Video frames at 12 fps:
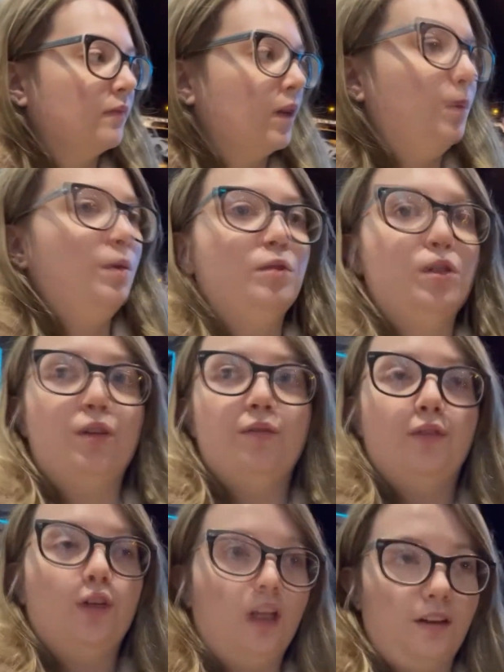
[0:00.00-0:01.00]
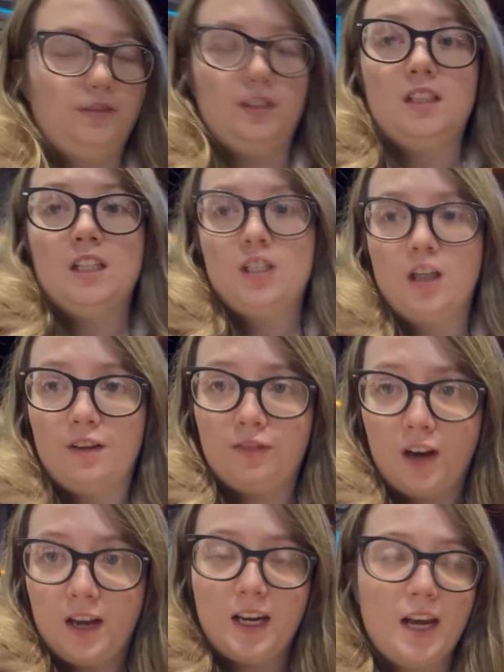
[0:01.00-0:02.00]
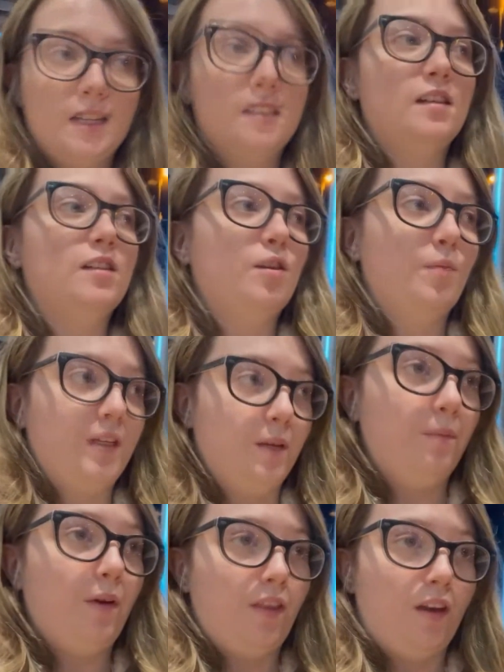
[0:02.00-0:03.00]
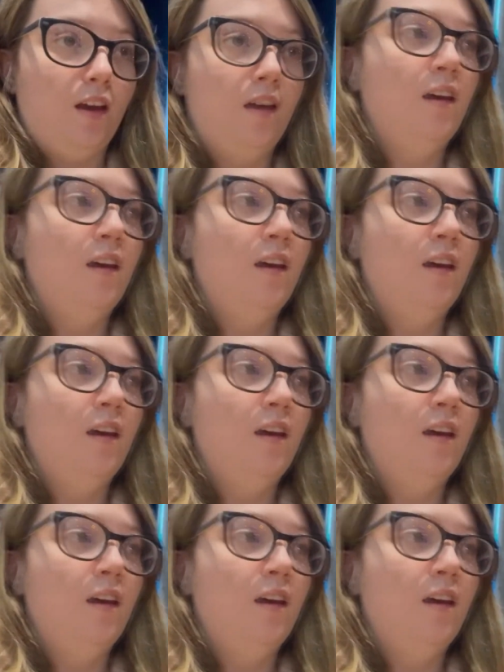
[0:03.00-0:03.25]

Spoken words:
we were too full after TJ Fridays, so we didn't bother.